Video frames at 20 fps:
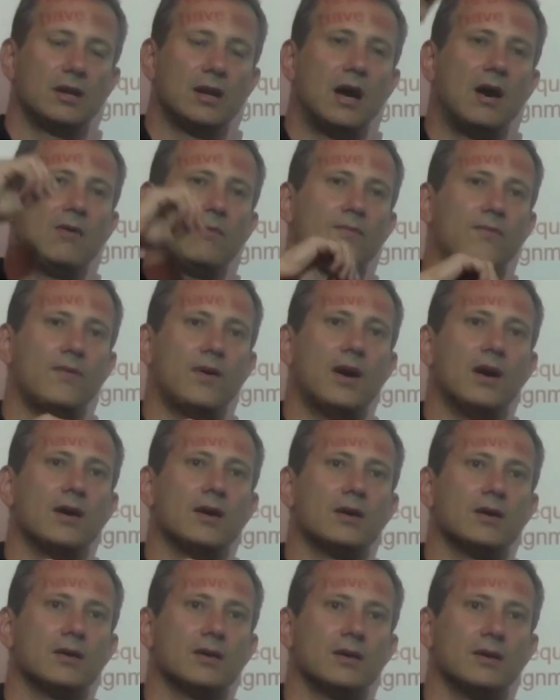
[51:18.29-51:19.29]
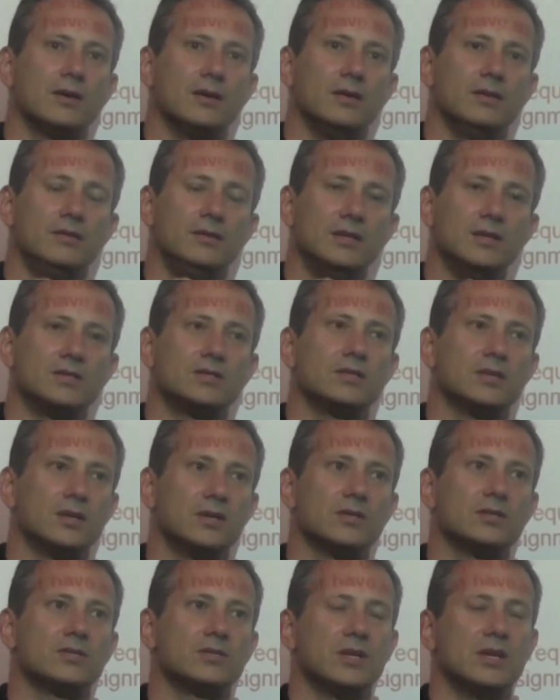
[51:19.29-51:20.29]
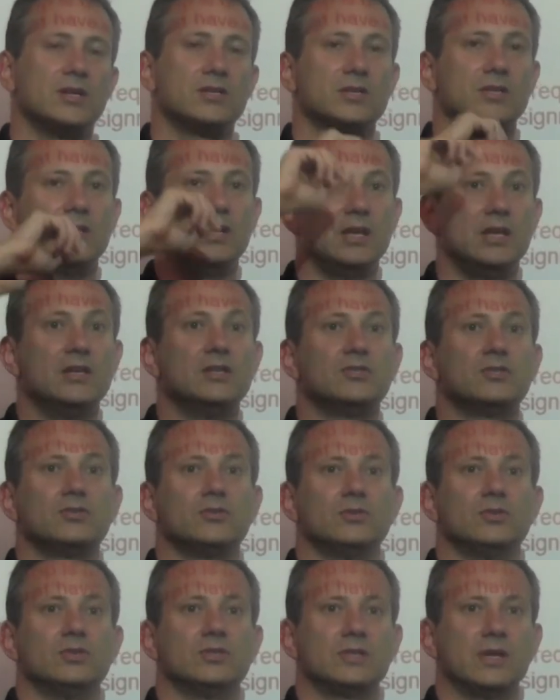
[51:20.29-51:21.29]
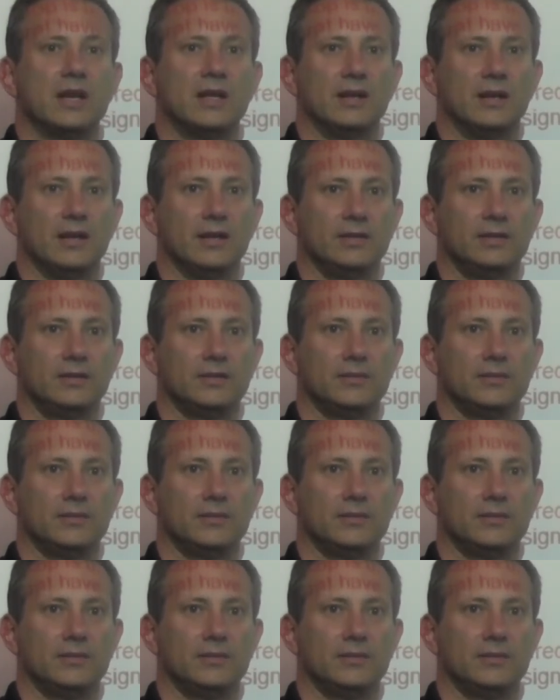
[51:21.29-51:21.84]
how far this earth station is to the satellite.